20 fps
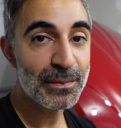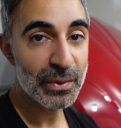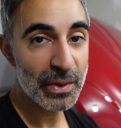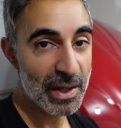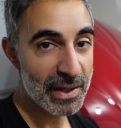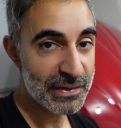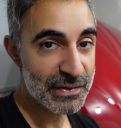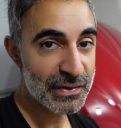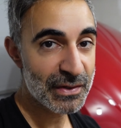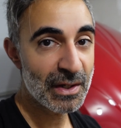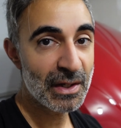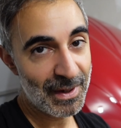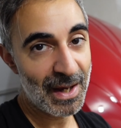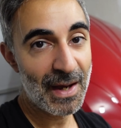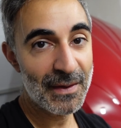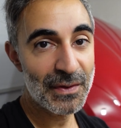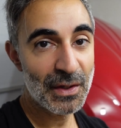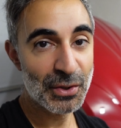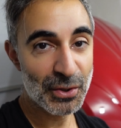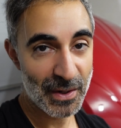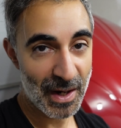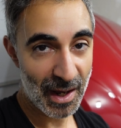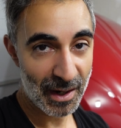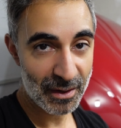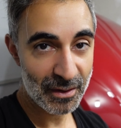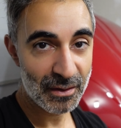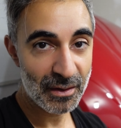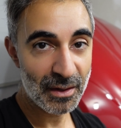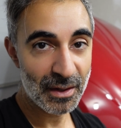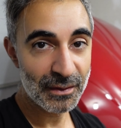Plus at the
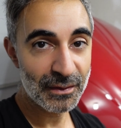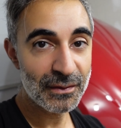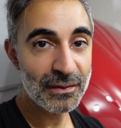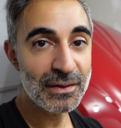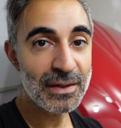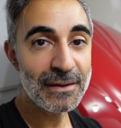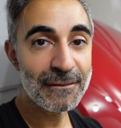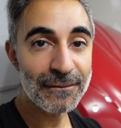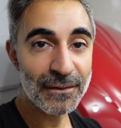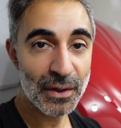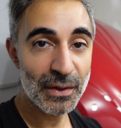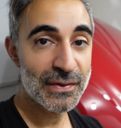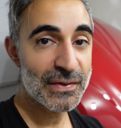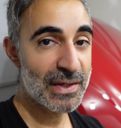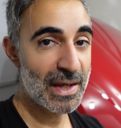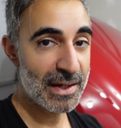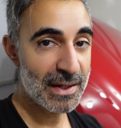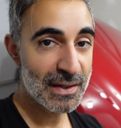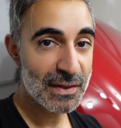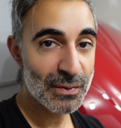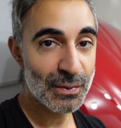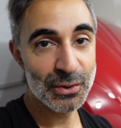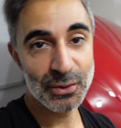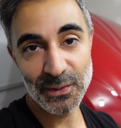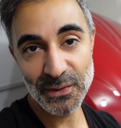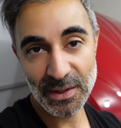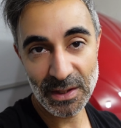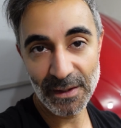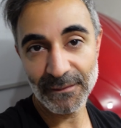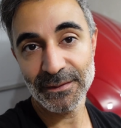track on default settings, which
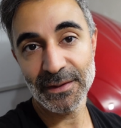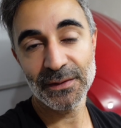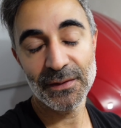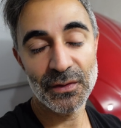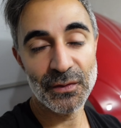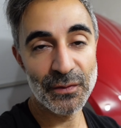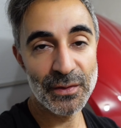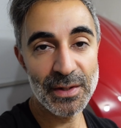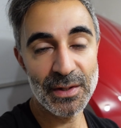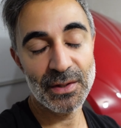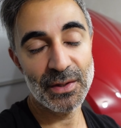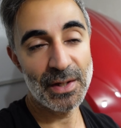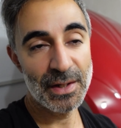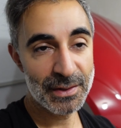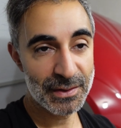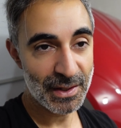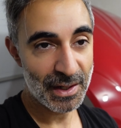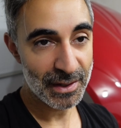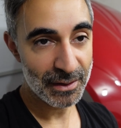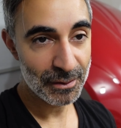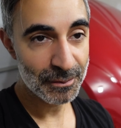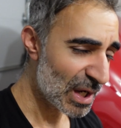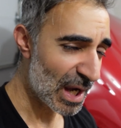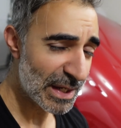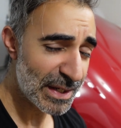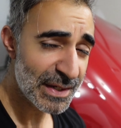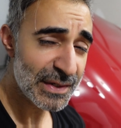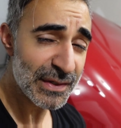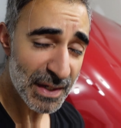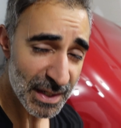was left at the 3 o'clock dial. I
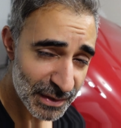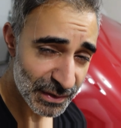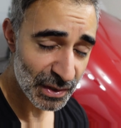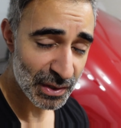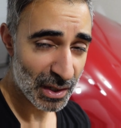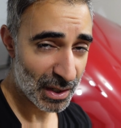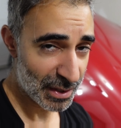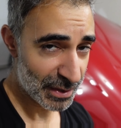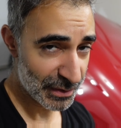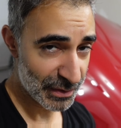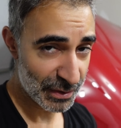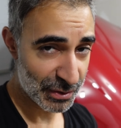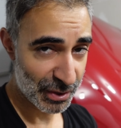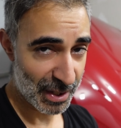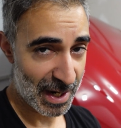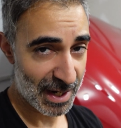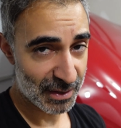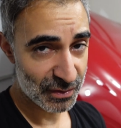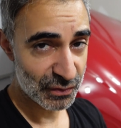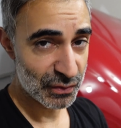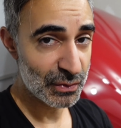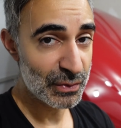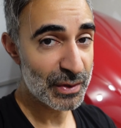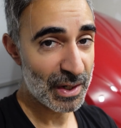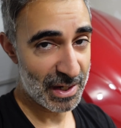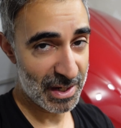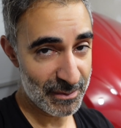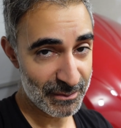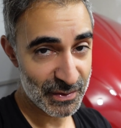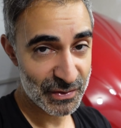did take the car to the track 2
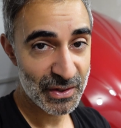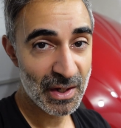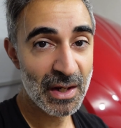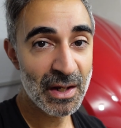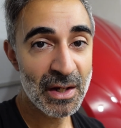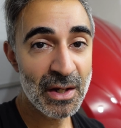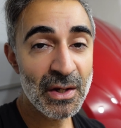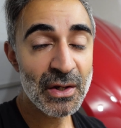times.